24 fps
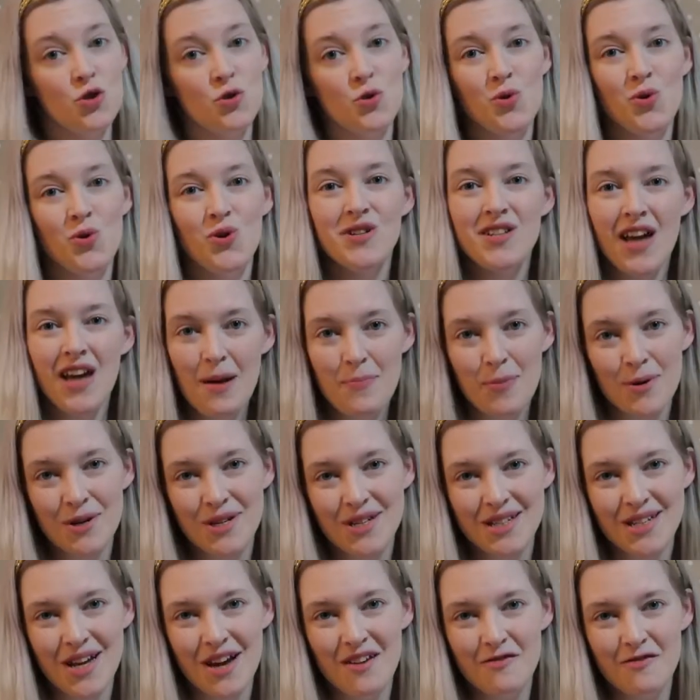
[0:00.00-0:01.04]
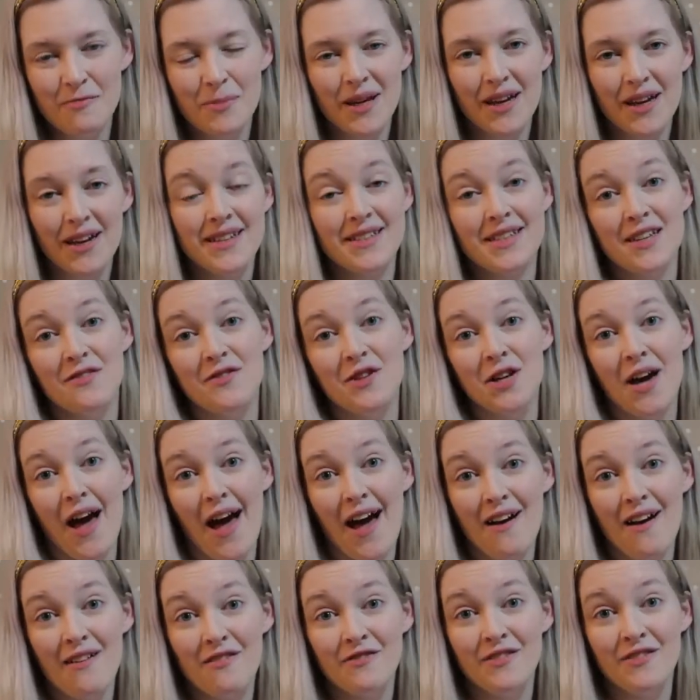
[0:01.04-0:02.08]
to diaper stuff, because if you
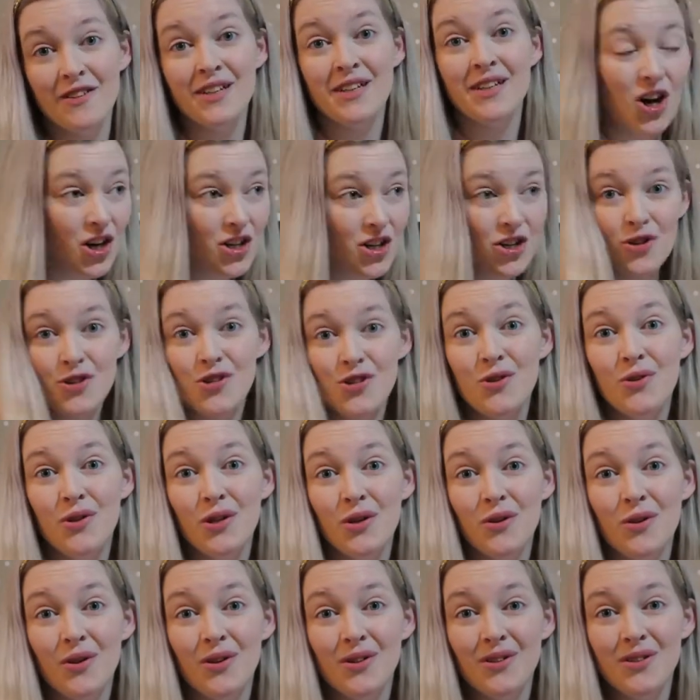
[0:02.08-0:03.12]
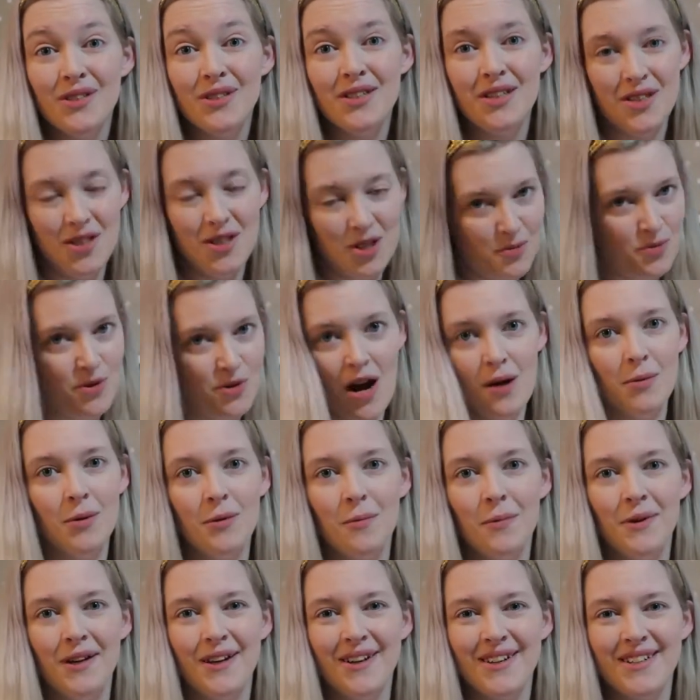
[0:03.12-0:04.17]
have under two year olds, you
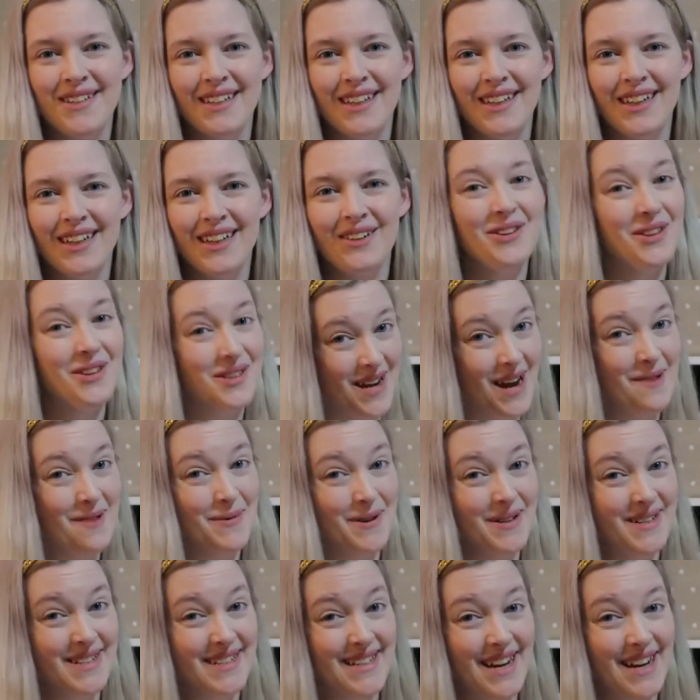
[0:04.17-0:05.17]
probably are dealing with diaper